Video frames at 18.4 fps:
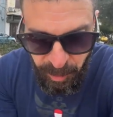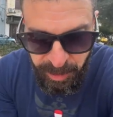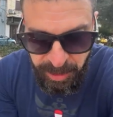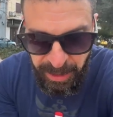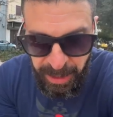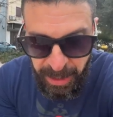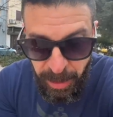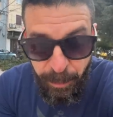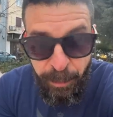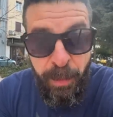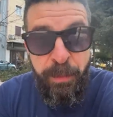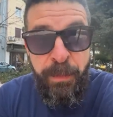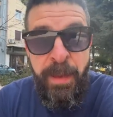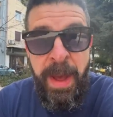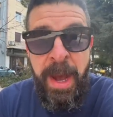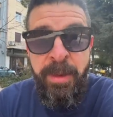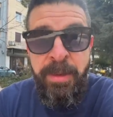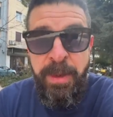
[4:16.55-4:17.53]
which had a
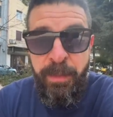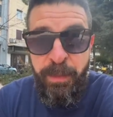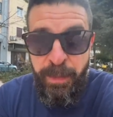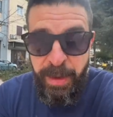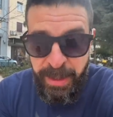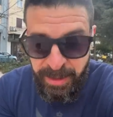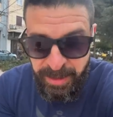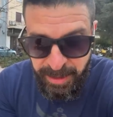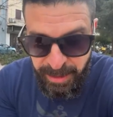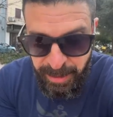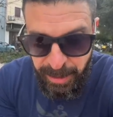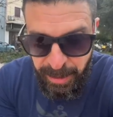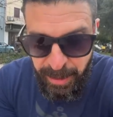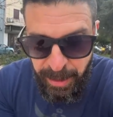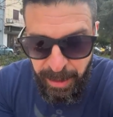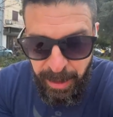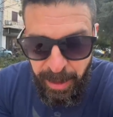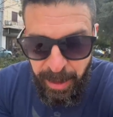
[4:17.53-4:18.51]
profound effect
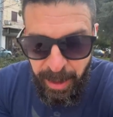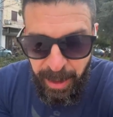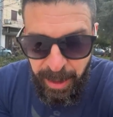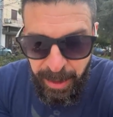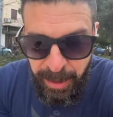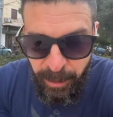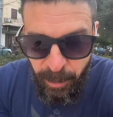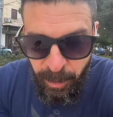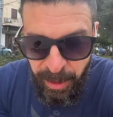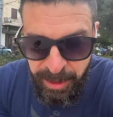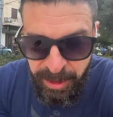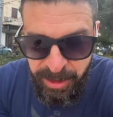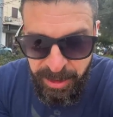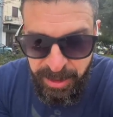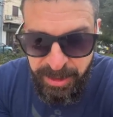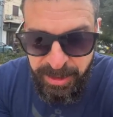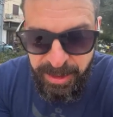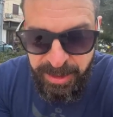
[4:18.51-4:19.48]
on
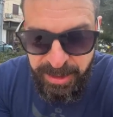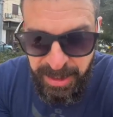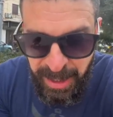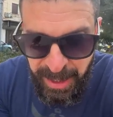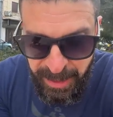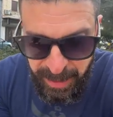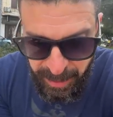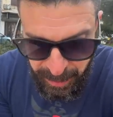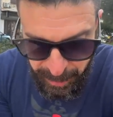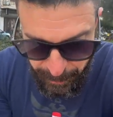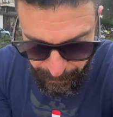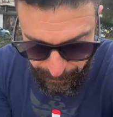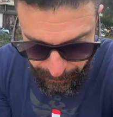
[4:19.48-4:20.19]
Russia society.